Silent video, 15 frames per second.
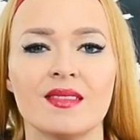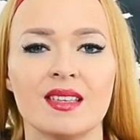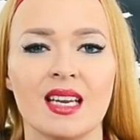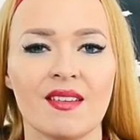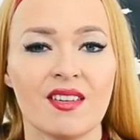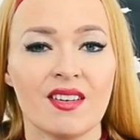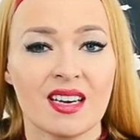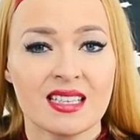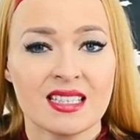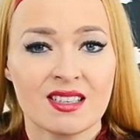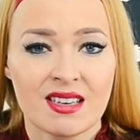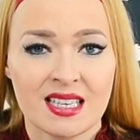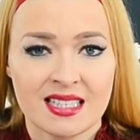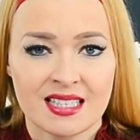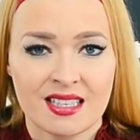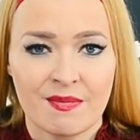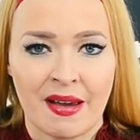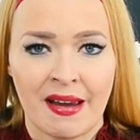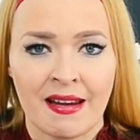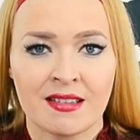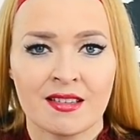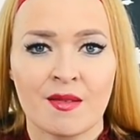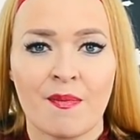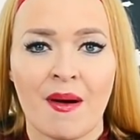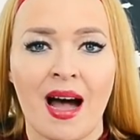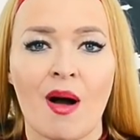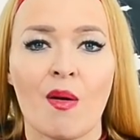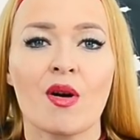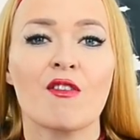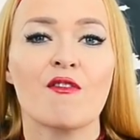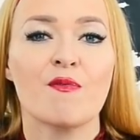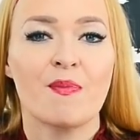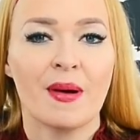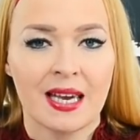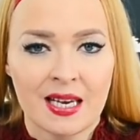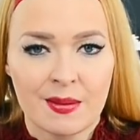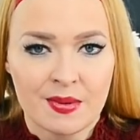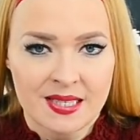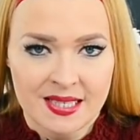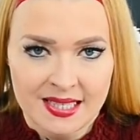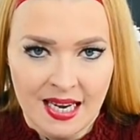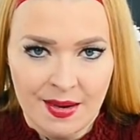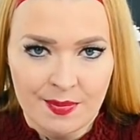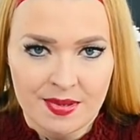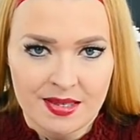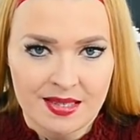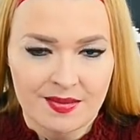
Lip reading: Never underestimate the power of baby steps.